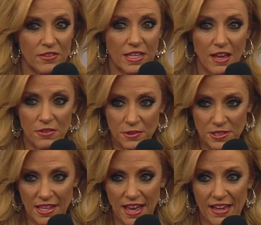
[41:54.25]
on the other
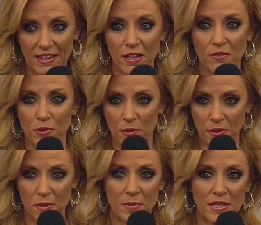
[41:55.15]
side of
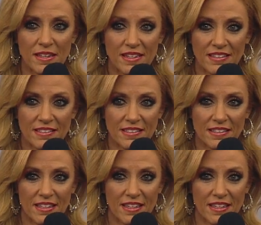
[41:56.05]
your obedience.